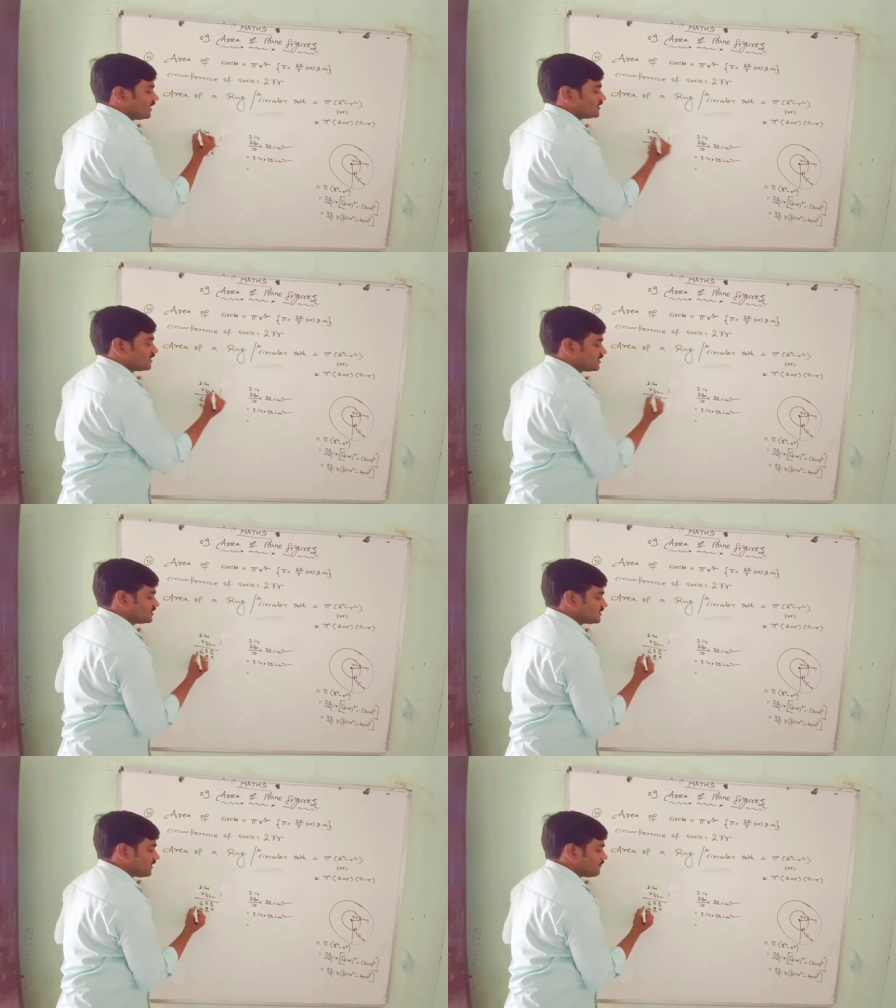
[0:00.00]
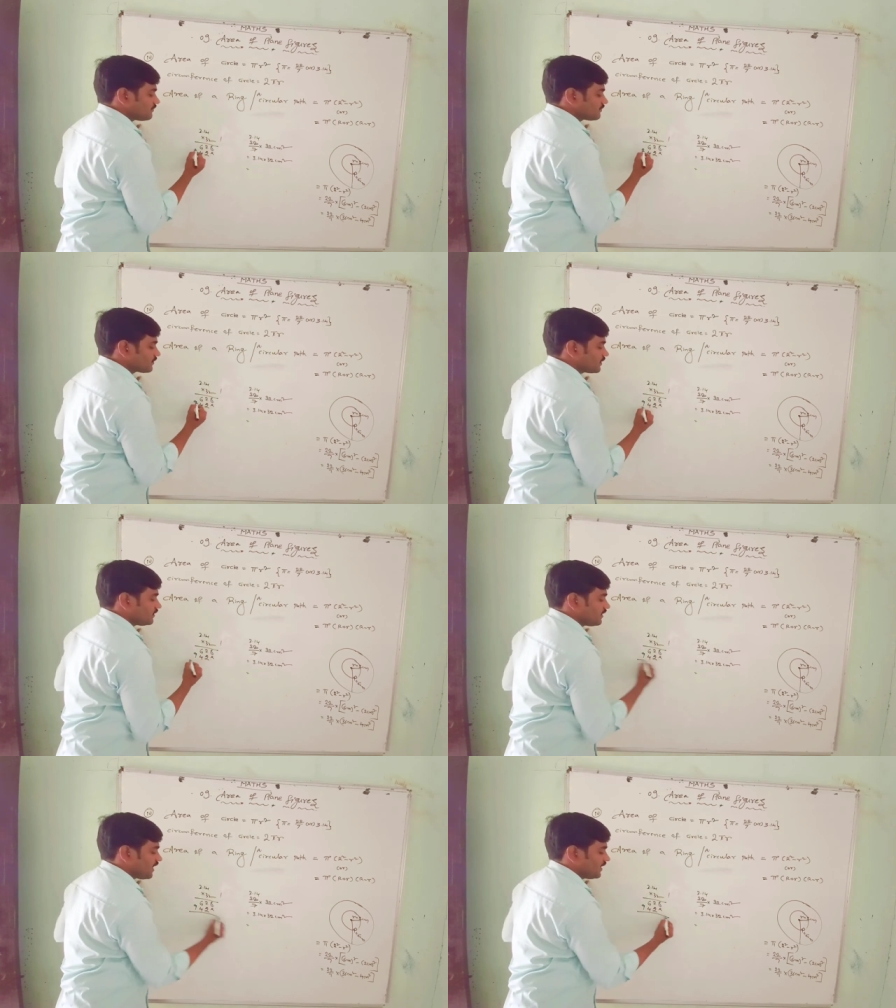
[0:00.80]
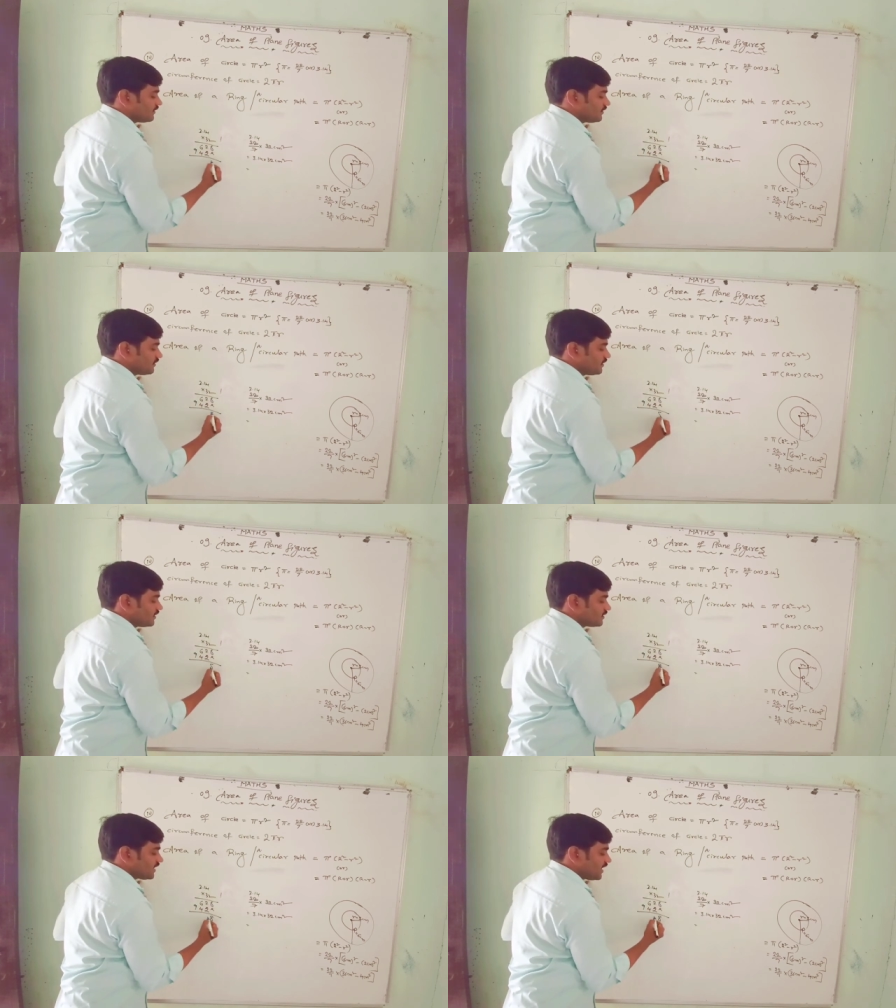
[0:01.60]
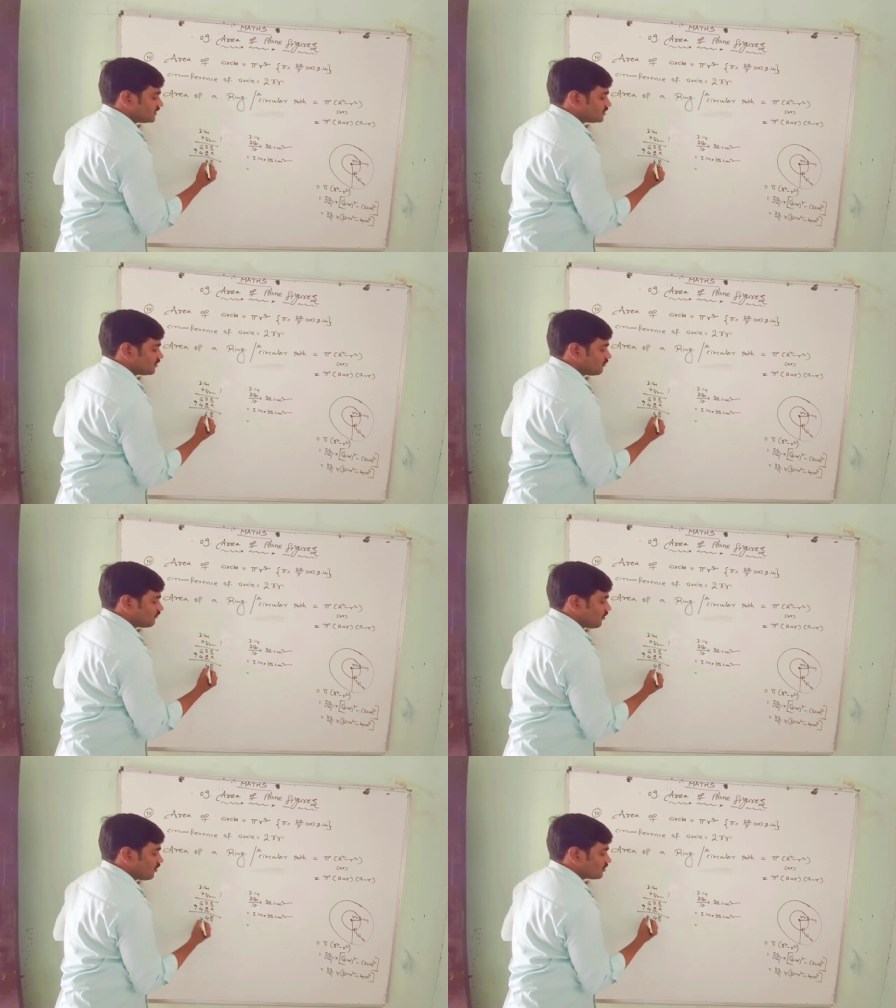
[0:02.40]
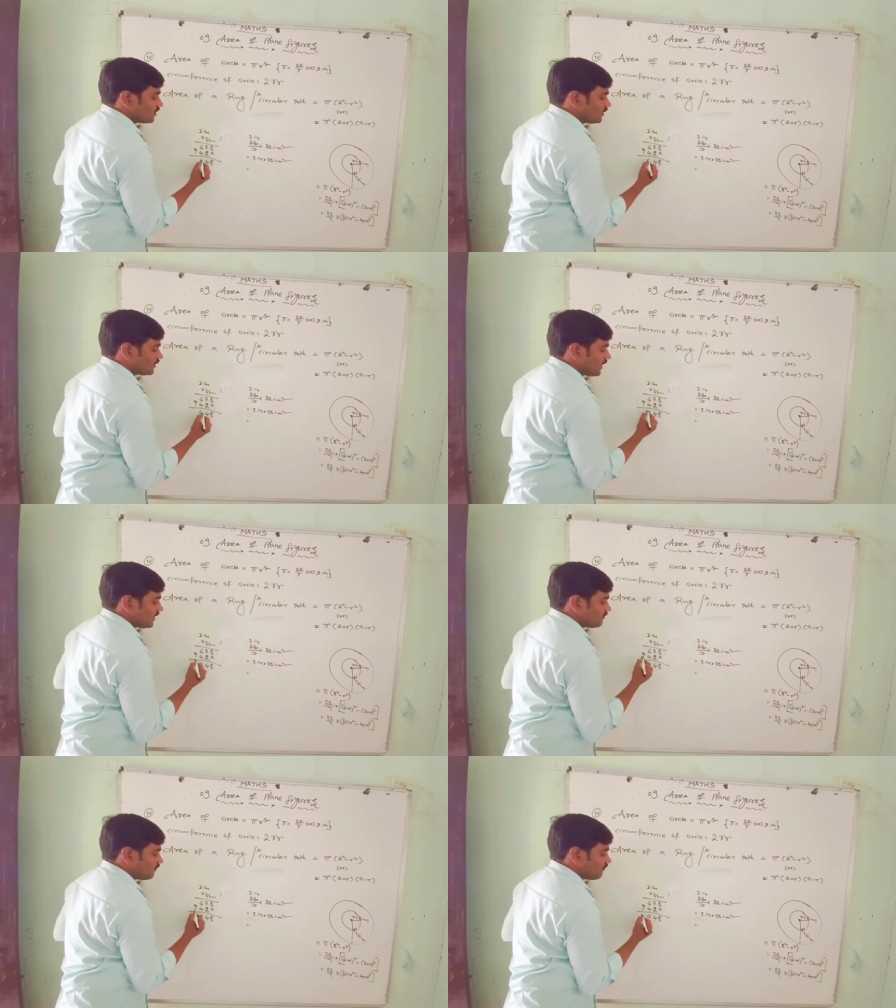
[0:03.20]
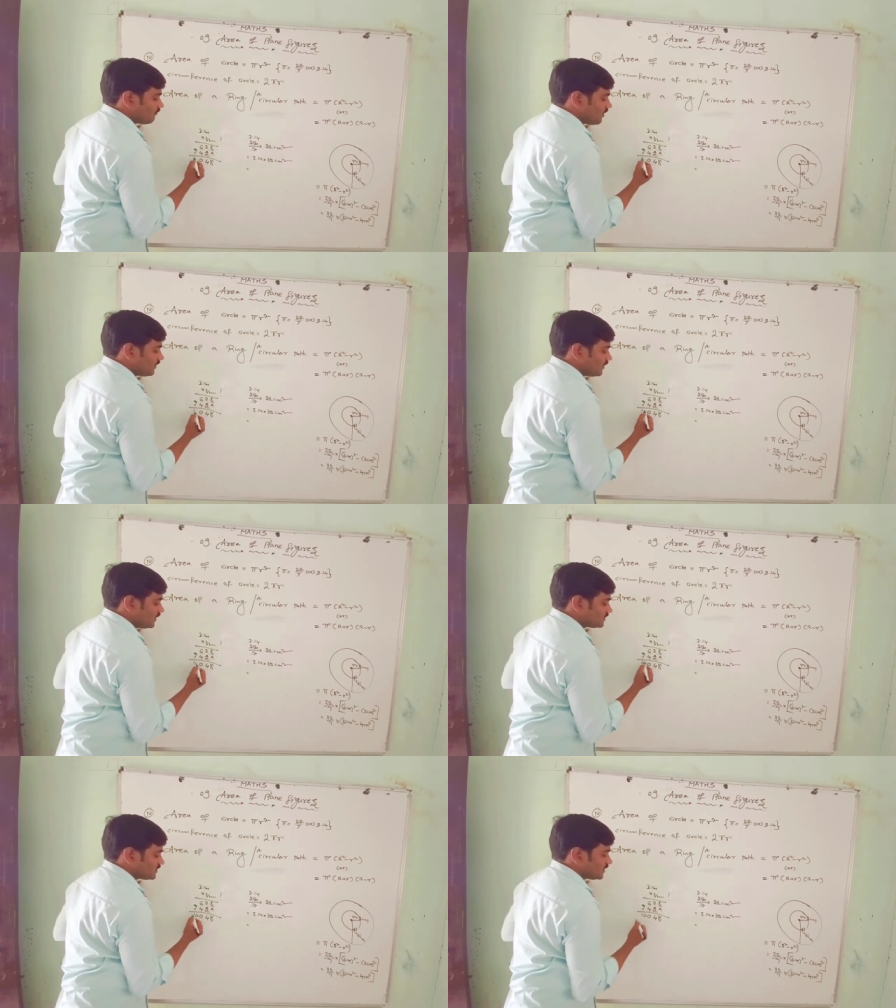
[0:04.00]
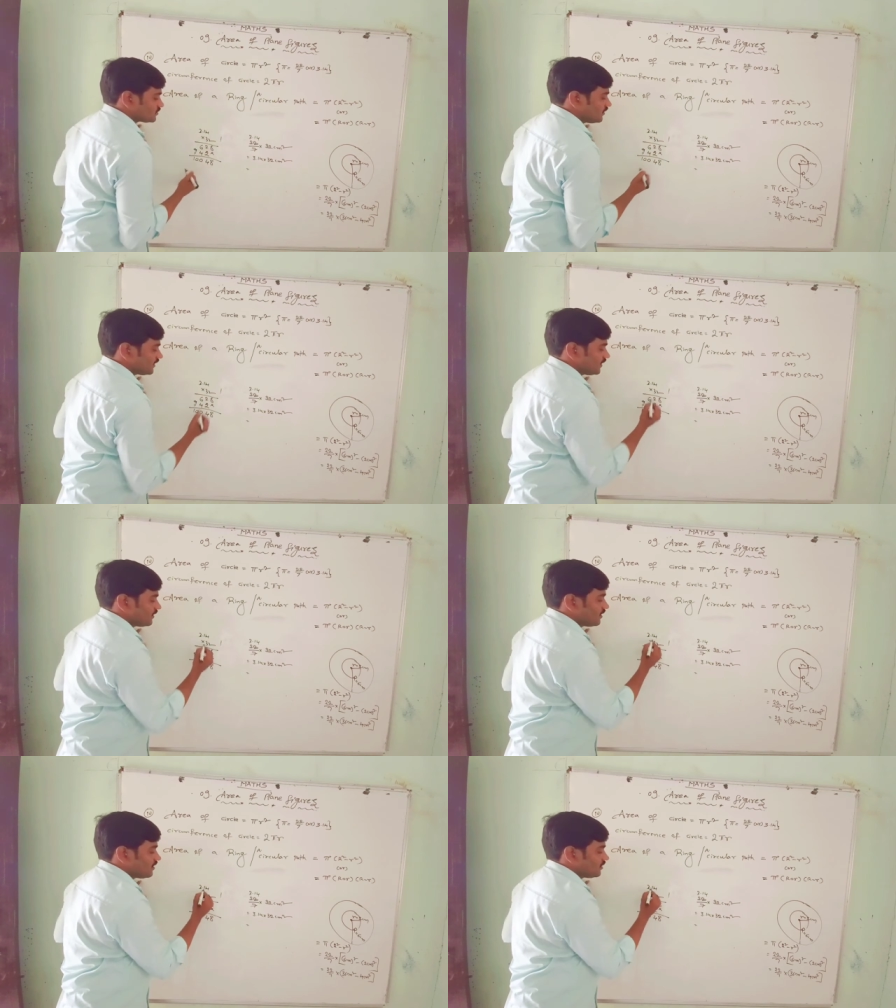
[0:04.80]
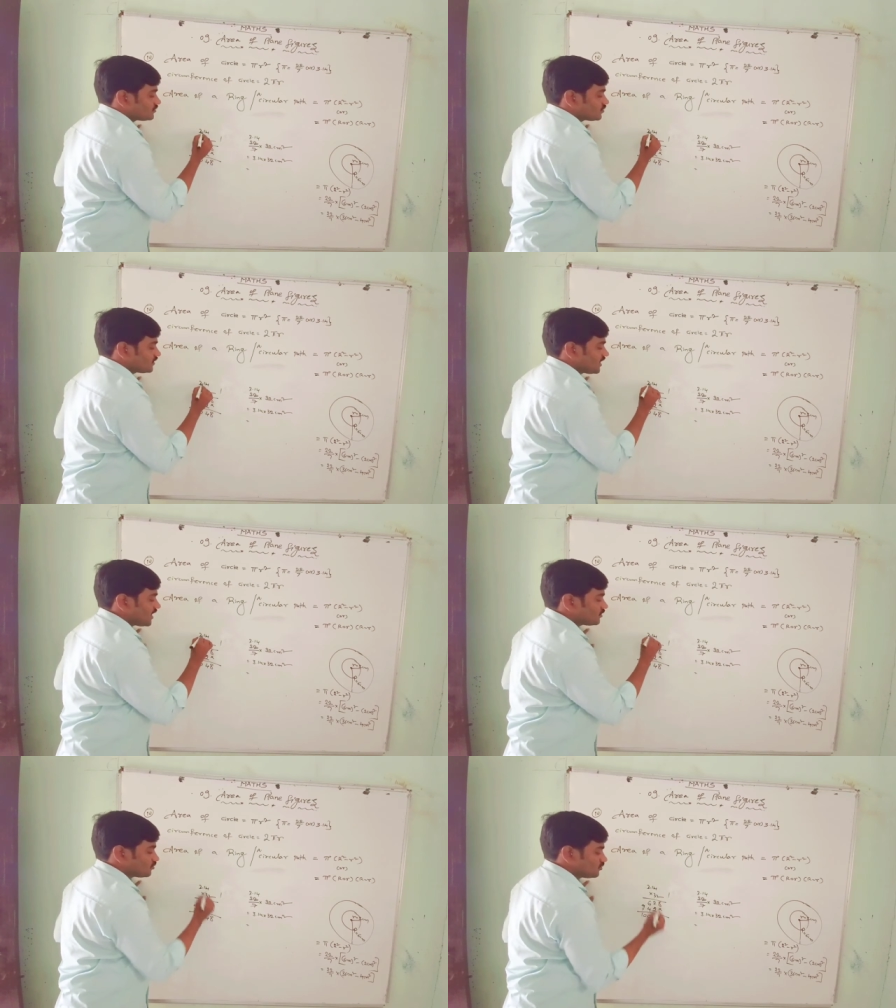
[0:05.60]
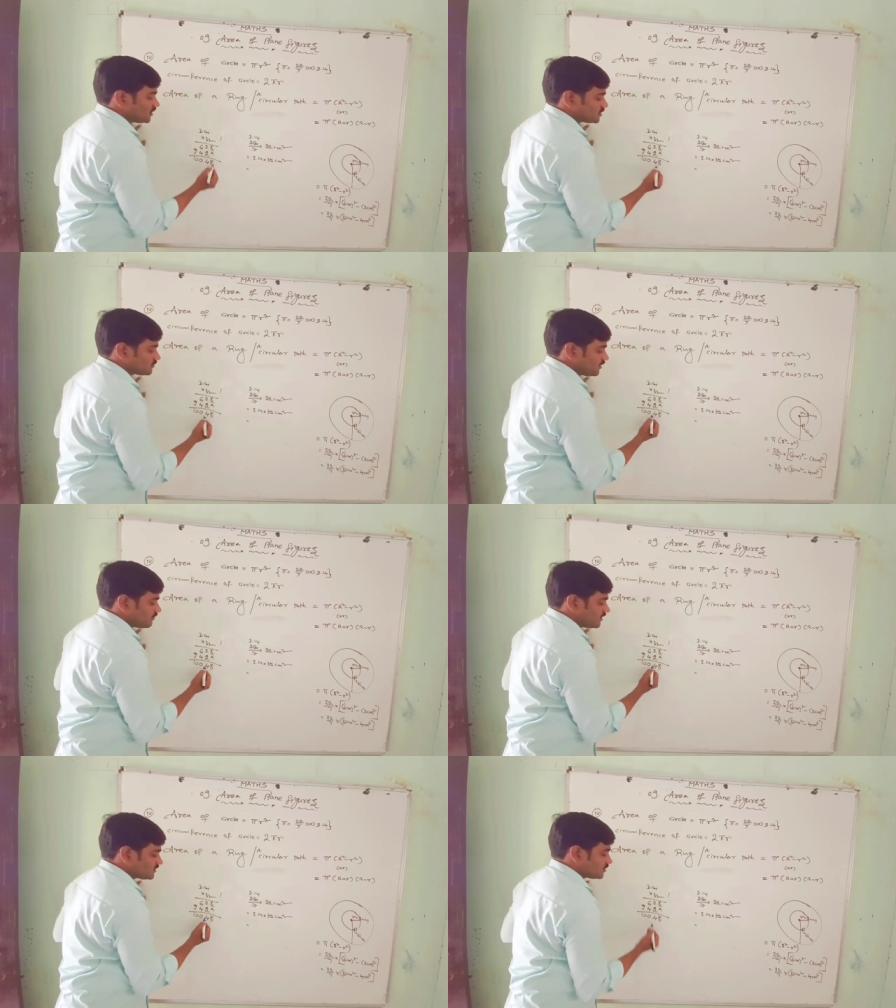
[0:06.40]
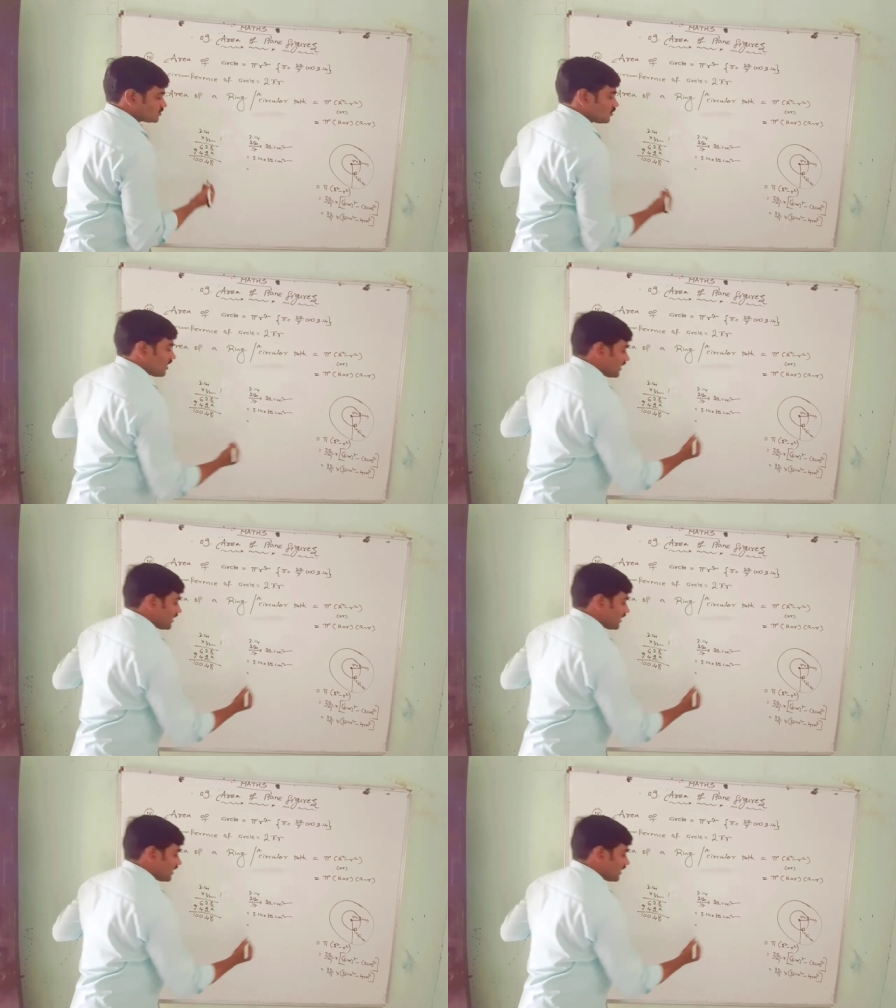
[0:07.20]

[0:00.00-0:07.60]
and 3 3s are 9. 8, 4, 10, 1. It is also a 10. So there are 2 decimal places. So